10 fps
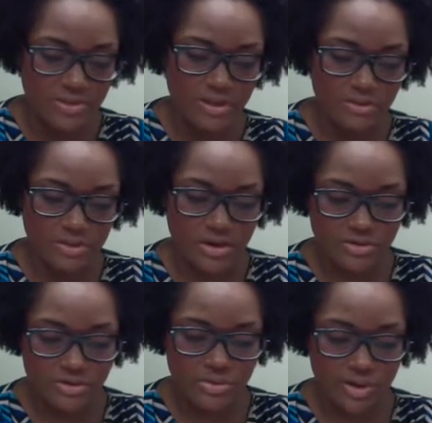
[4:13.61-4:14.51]
the
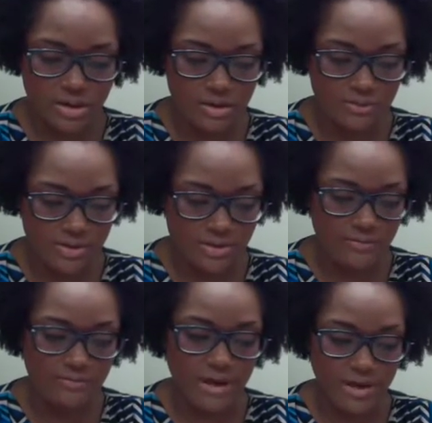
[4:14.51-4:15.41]
international trade offers a
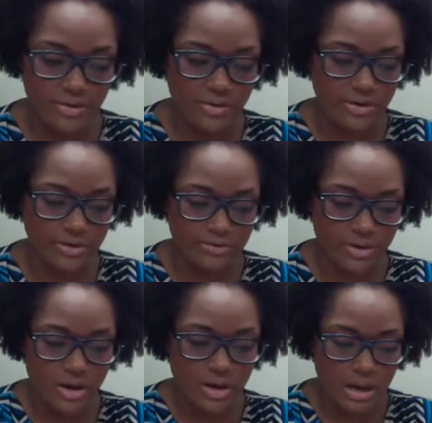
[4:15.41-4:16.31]
value of
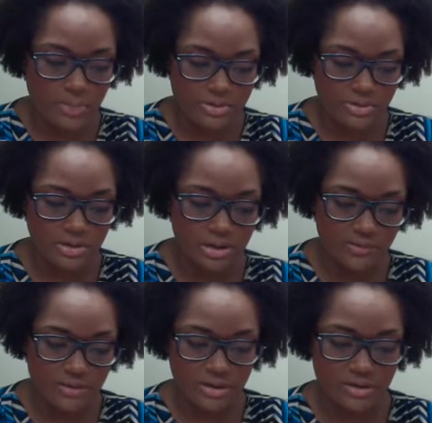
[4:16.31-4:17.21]
opportunity
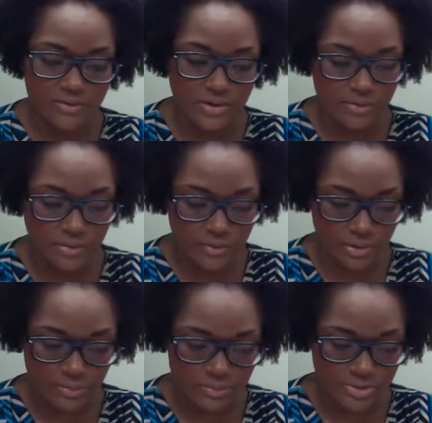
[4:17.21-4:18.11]
for individual
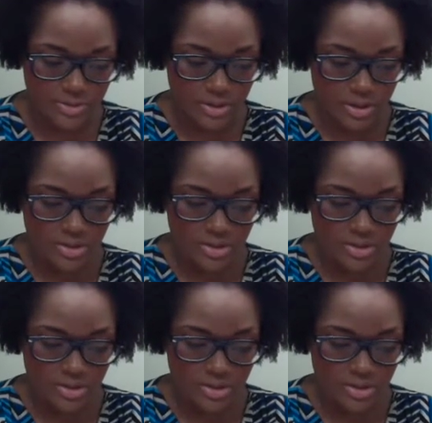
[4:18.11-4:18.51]
firms